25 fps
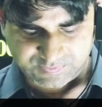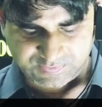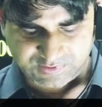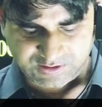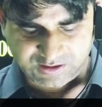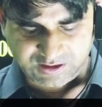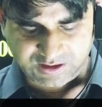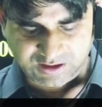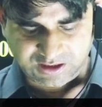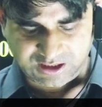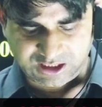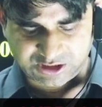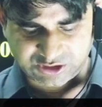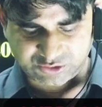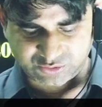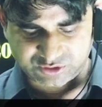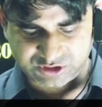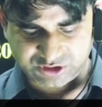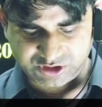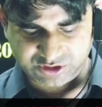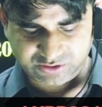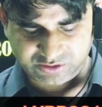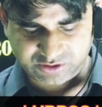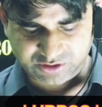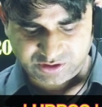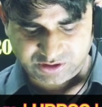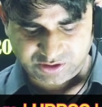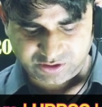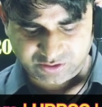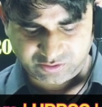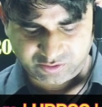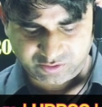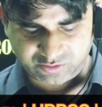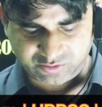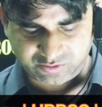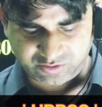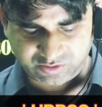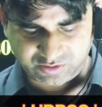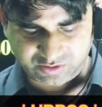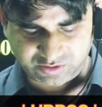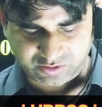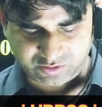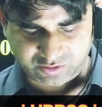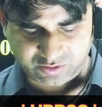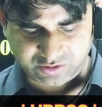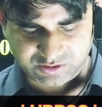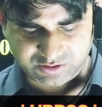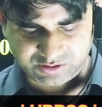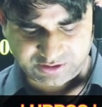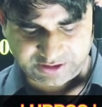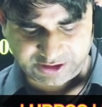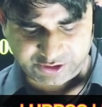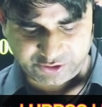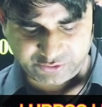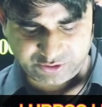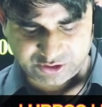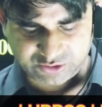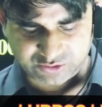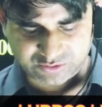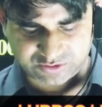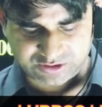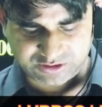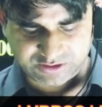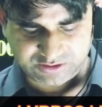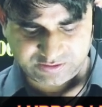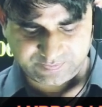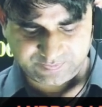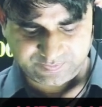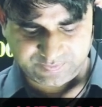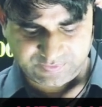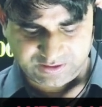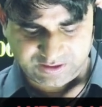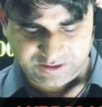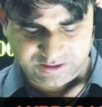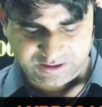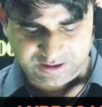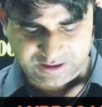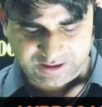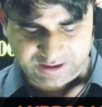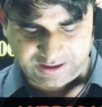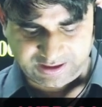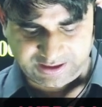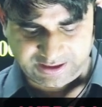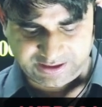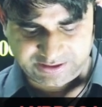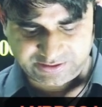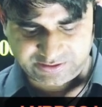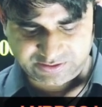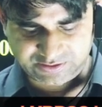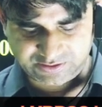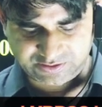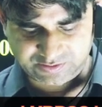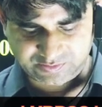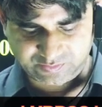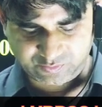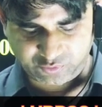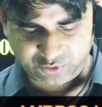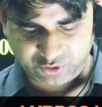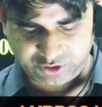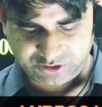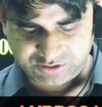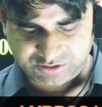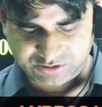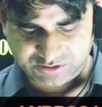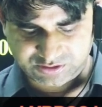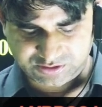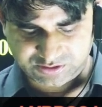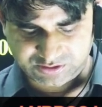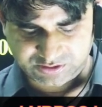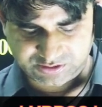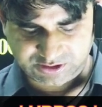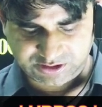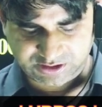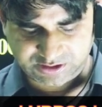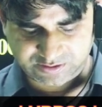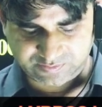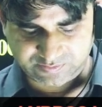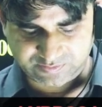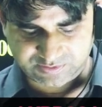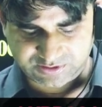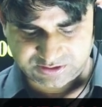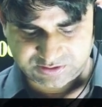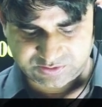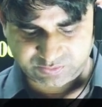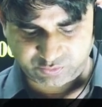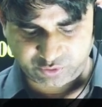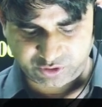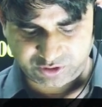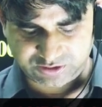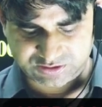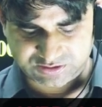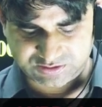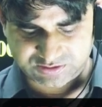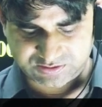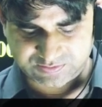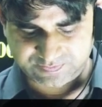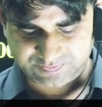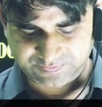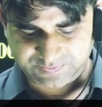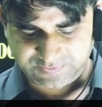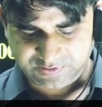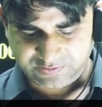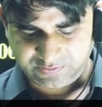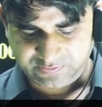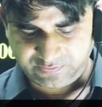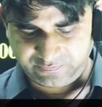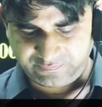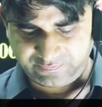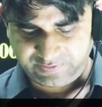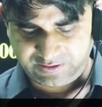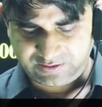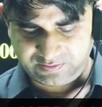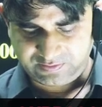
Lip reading: Asu Singh, good, good. Thank you, Asu Singh. And Mohit, yeah, it's Mohit. Well,